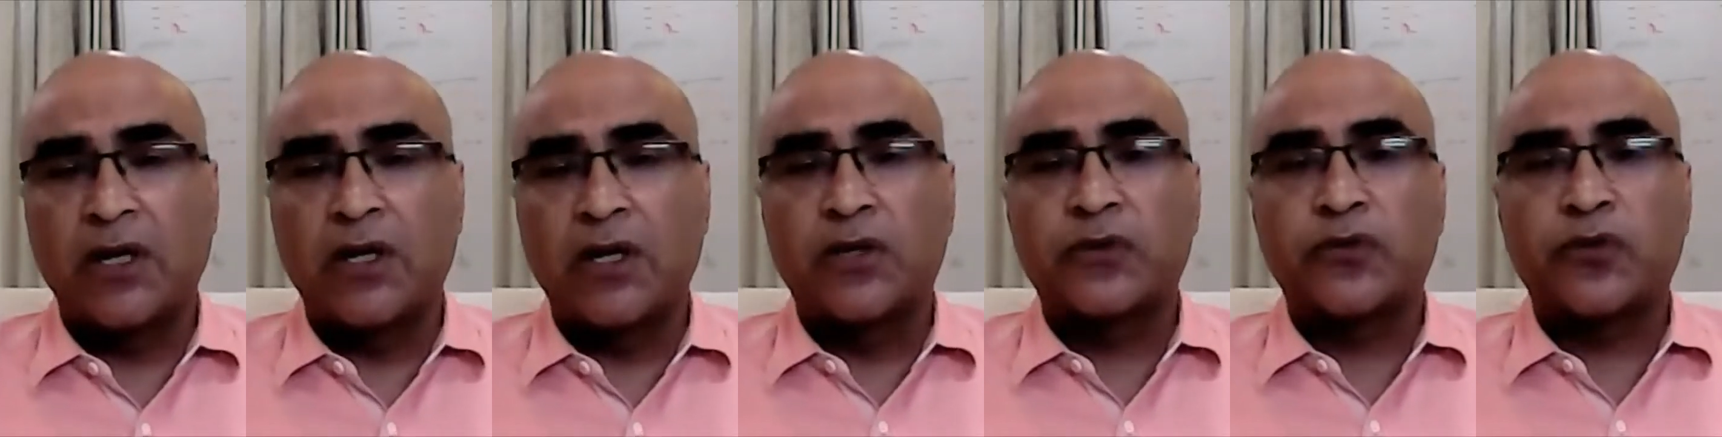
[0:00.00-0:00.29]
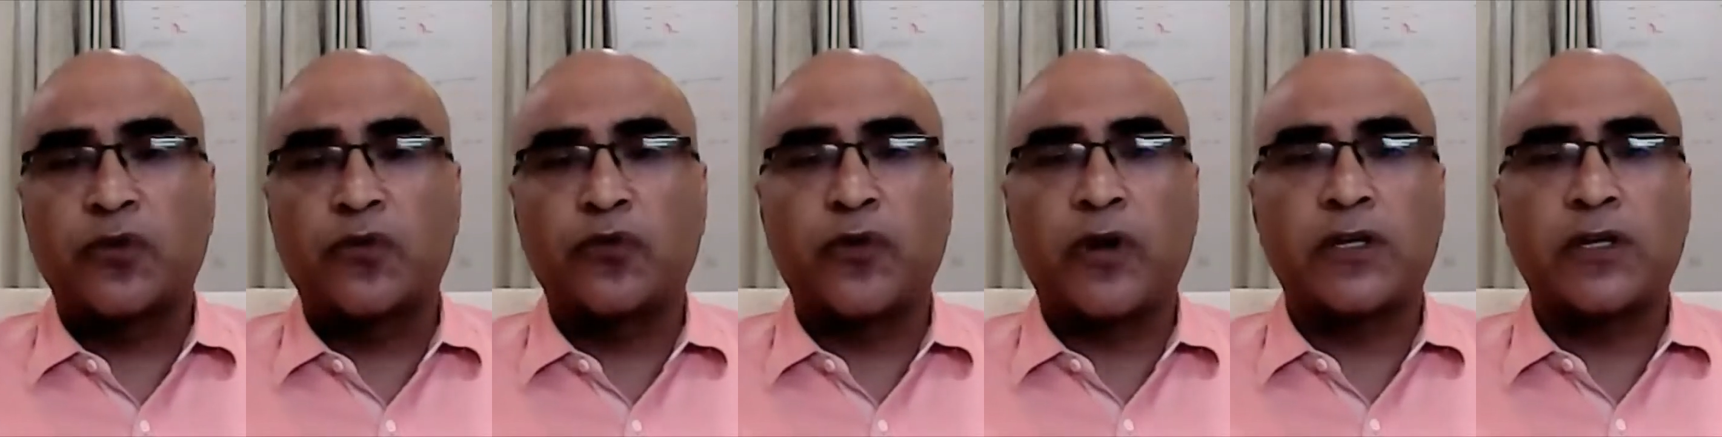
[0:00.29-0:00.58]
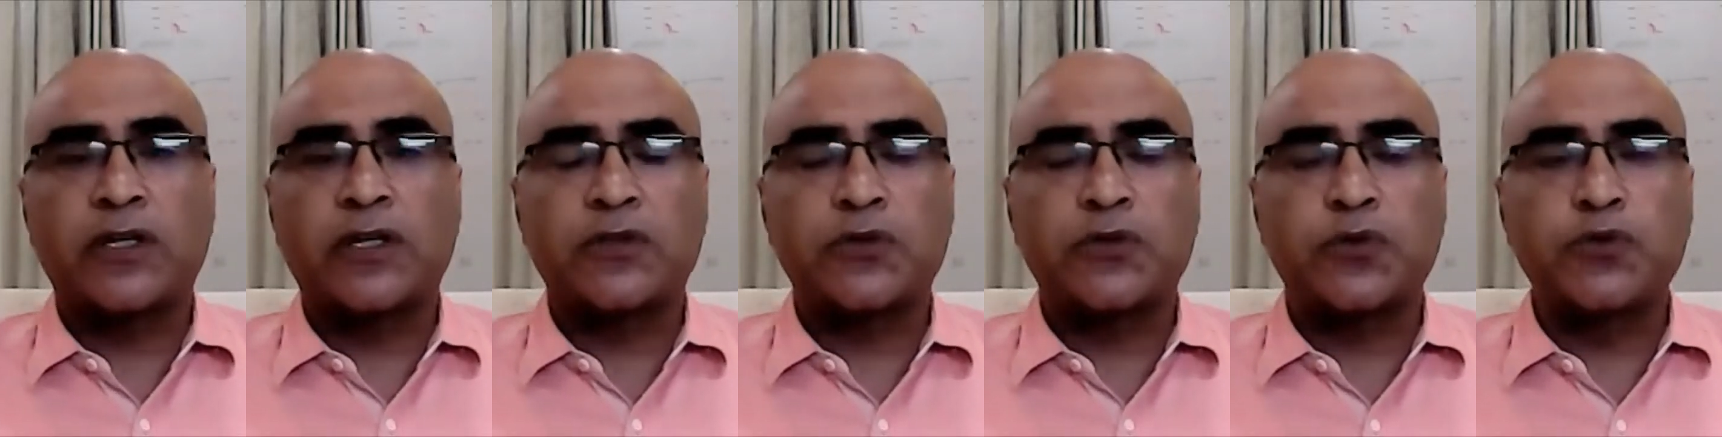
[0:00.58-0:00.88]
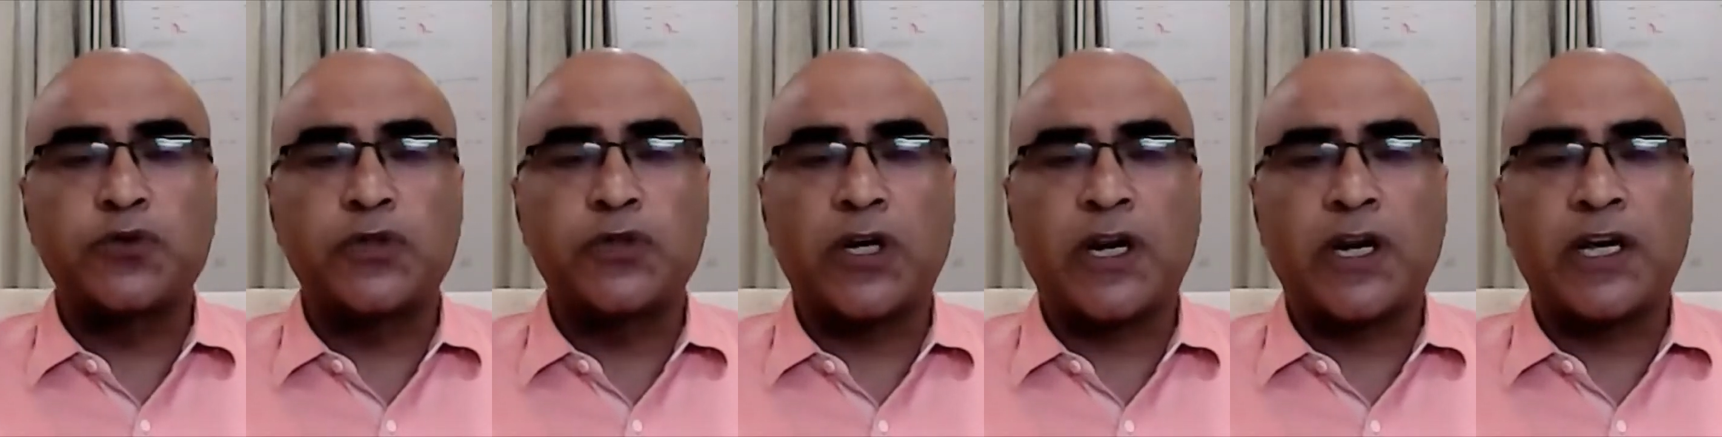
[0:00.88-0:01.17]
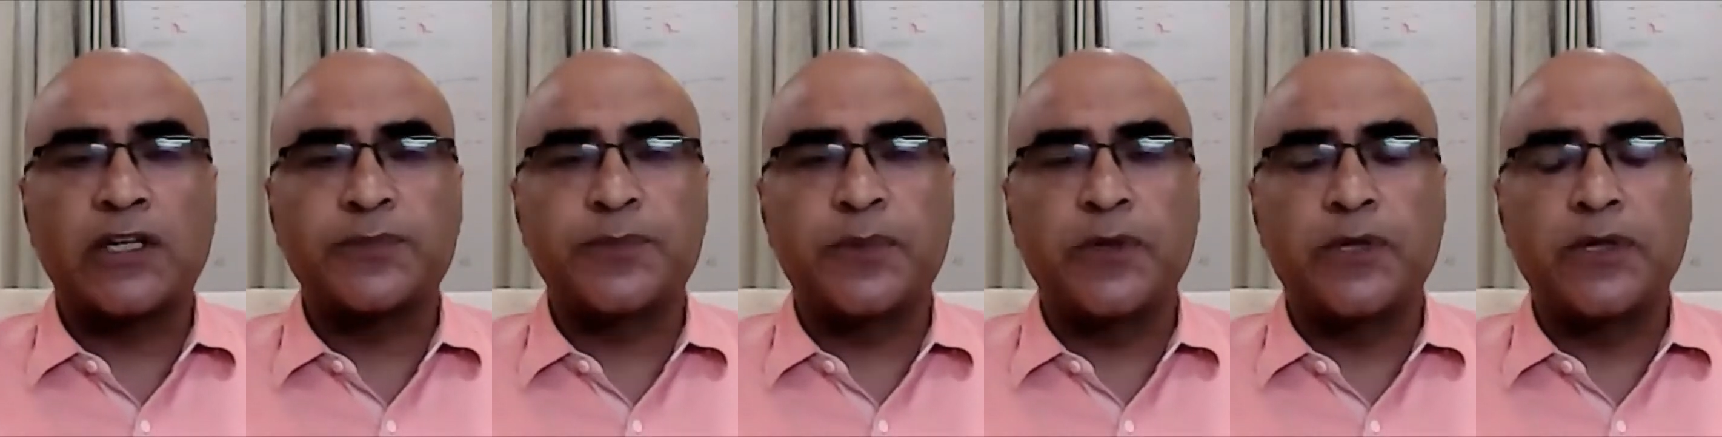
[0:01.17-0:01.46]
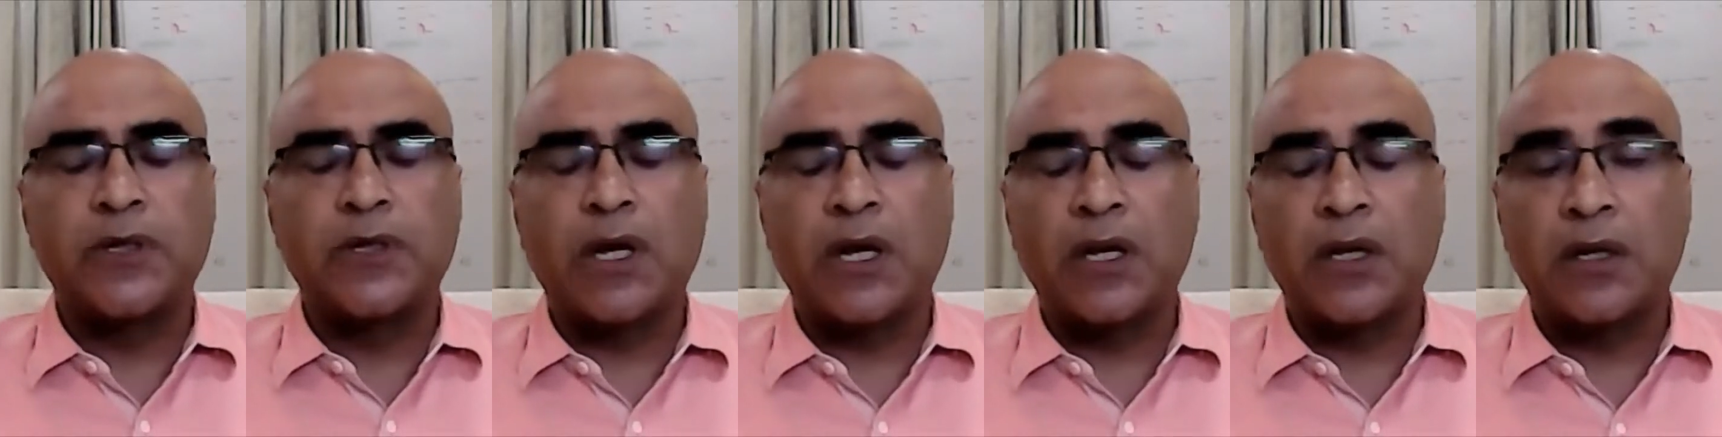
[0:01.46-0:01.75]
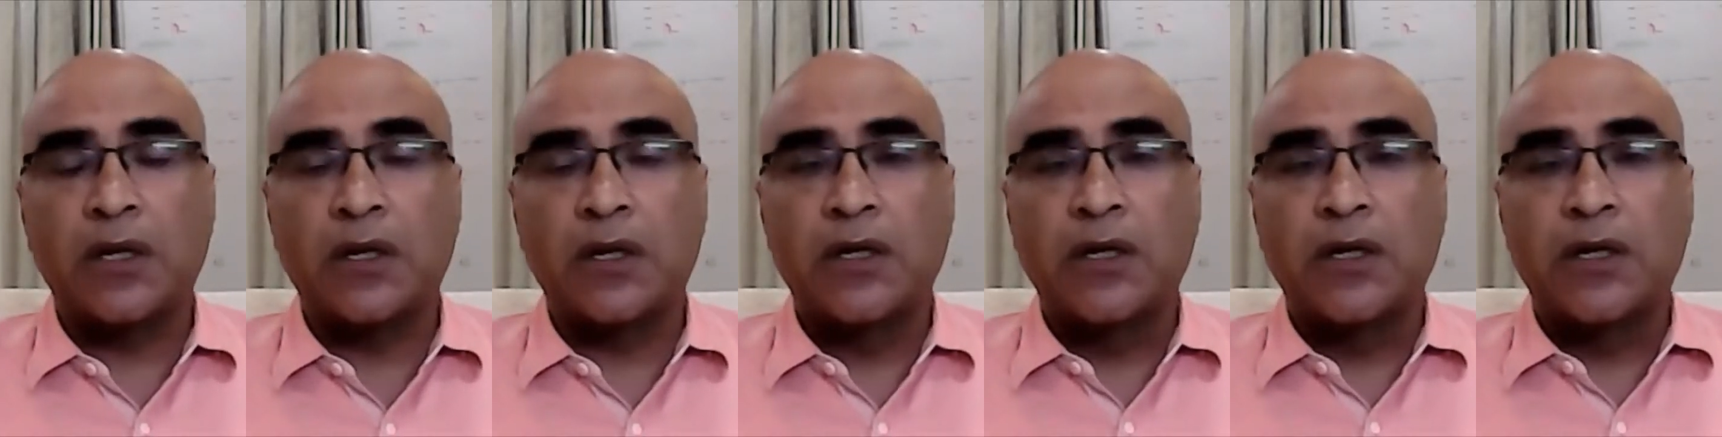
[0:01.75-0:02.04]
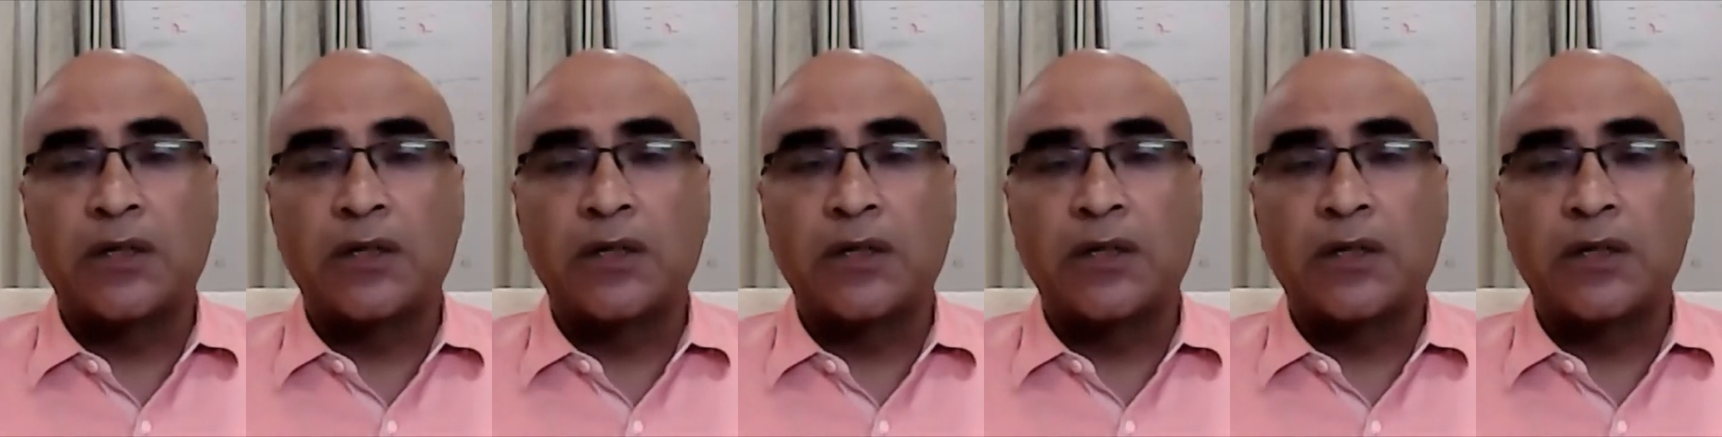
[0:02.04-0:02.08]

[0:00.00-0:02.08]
So where the suture has been done,